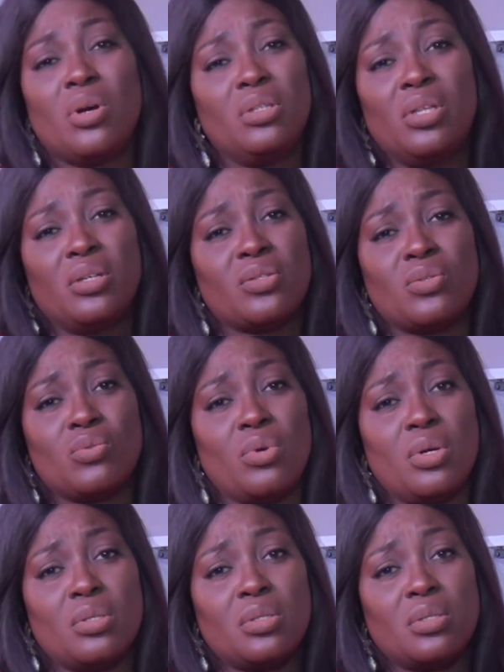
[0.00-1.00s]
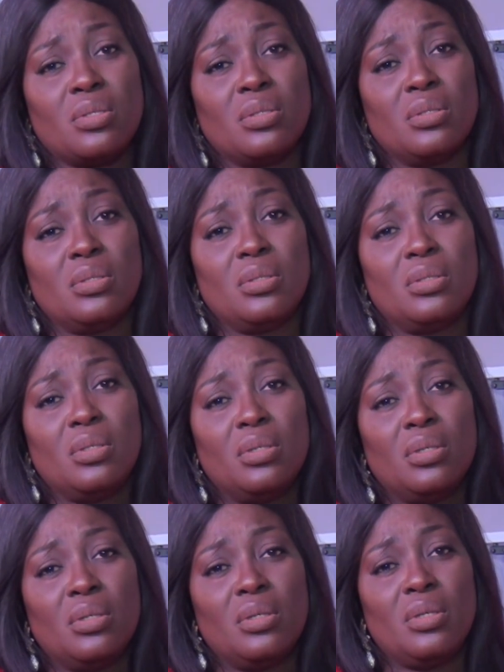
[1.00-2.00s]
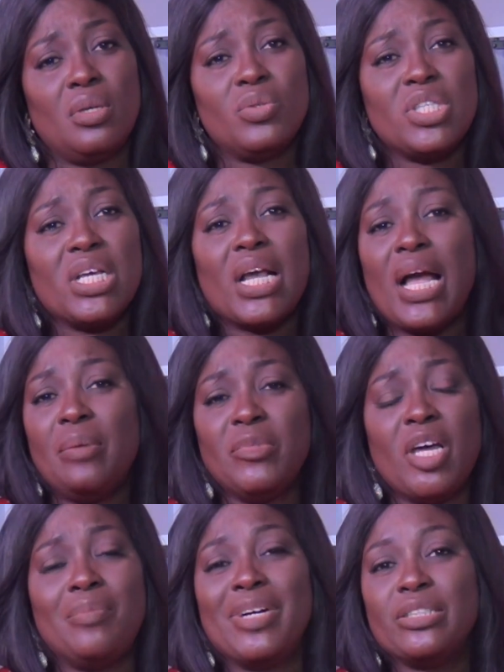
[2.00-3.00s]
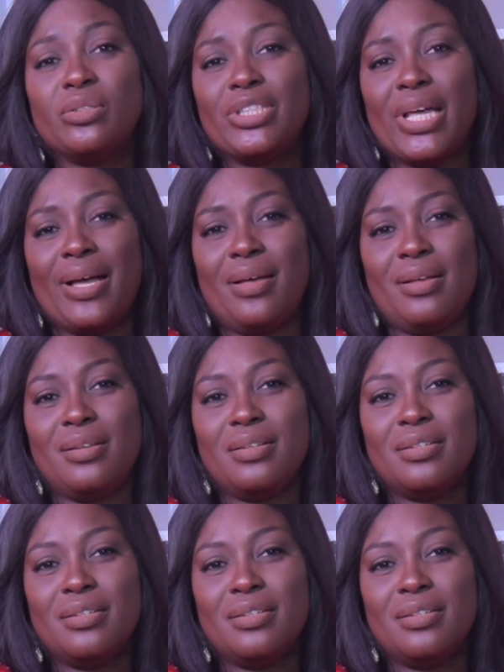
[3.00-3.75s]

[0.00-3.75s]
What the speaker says: what God does to us. He will say, calm down, my daughter.